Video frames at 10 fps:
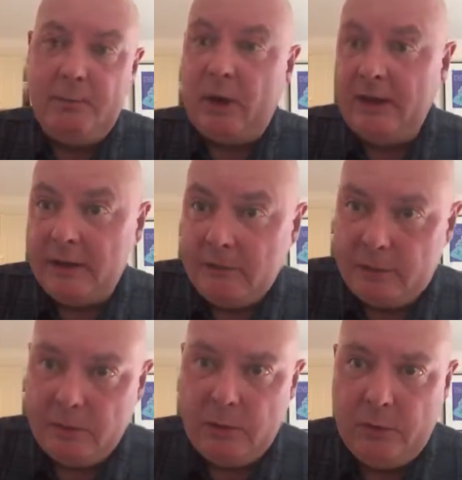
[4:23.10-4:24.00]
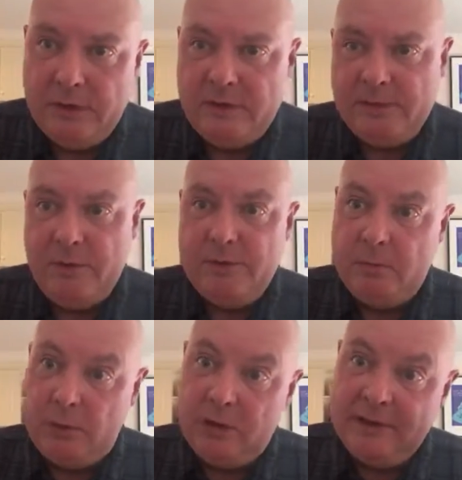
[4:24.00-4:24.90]
brother from, of course, I suppose,
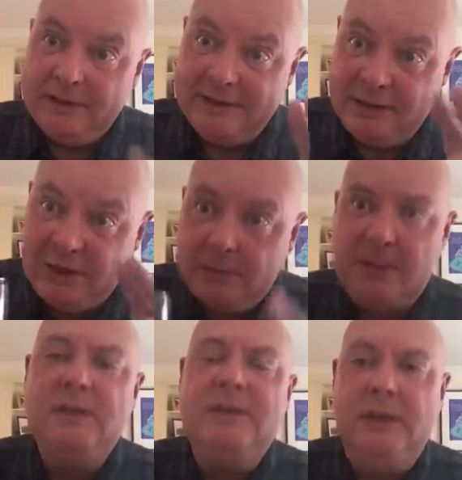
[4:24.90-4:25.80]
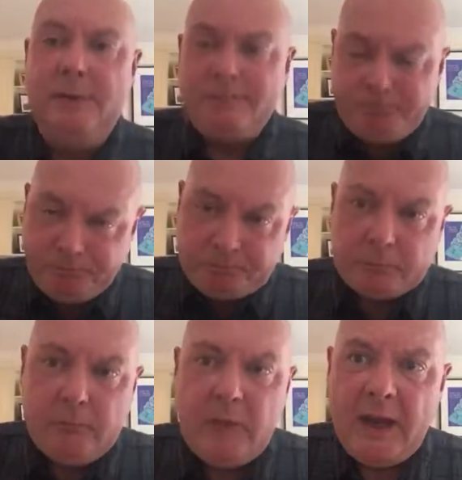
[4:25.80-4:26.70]
more legitimate cinema.
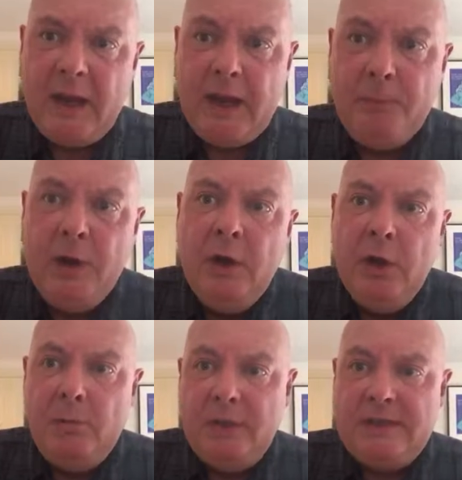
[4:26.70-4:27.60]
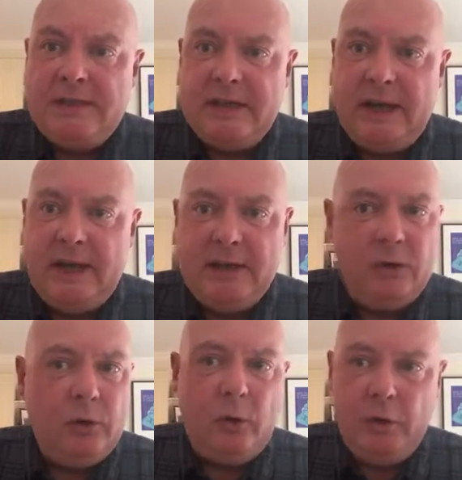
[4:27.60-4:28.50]
But
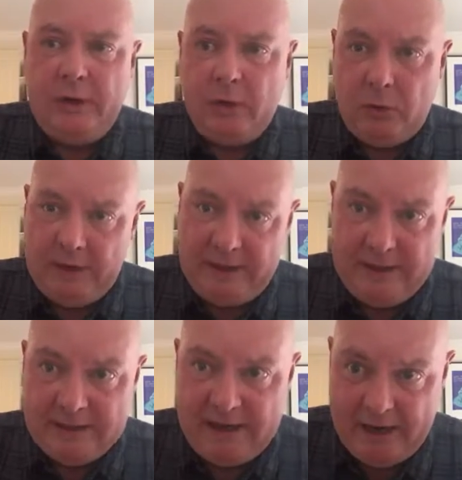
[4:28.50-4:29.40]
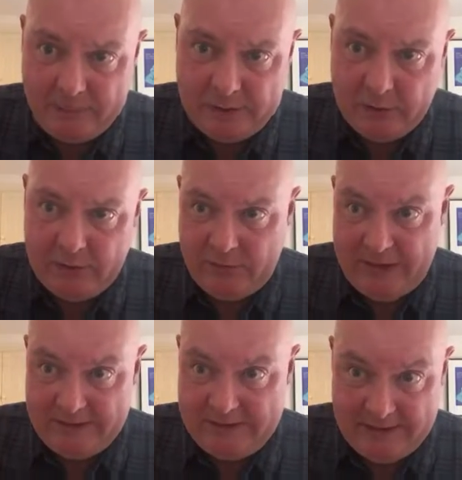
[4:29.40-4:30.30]
all in all, it is absolutely
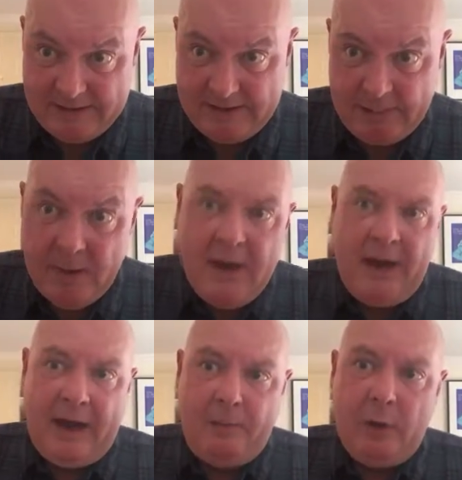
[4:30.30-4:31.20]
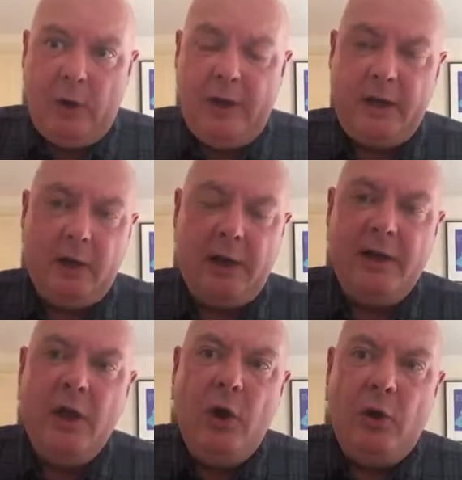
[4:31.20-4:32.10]
fantastic.
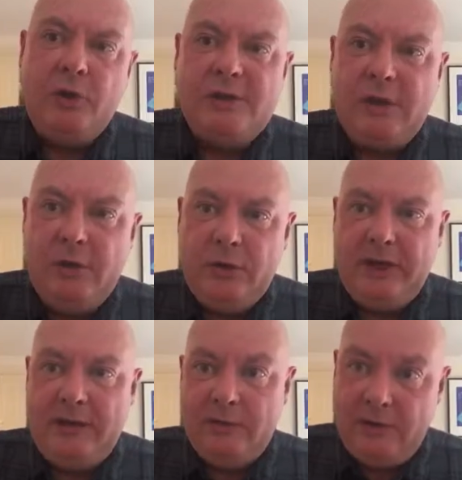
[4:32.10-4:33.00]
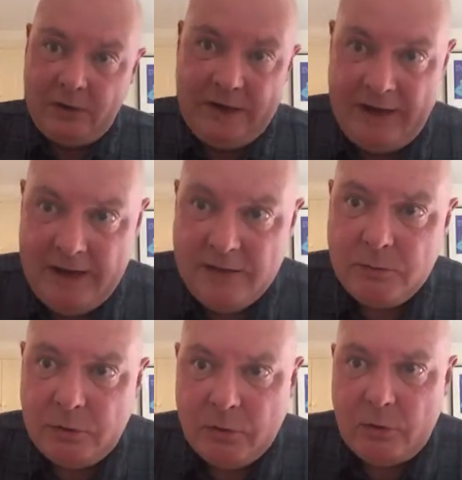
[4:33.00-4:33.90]
Also, the very
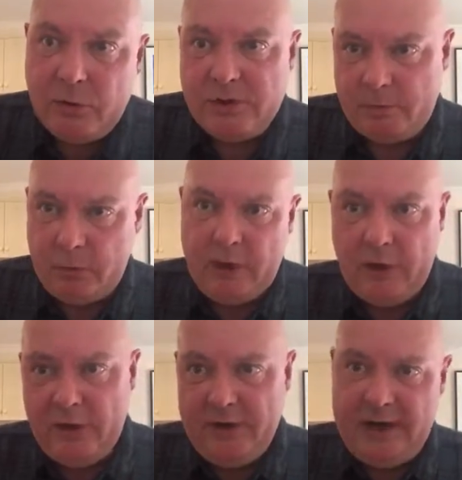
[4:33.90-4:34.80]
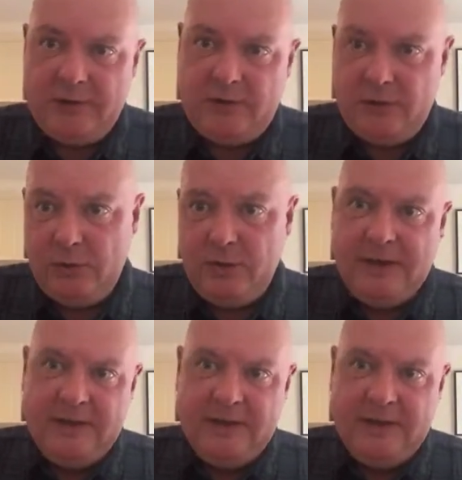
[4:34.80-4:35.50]
end, where, of course, Brooke Hogan has to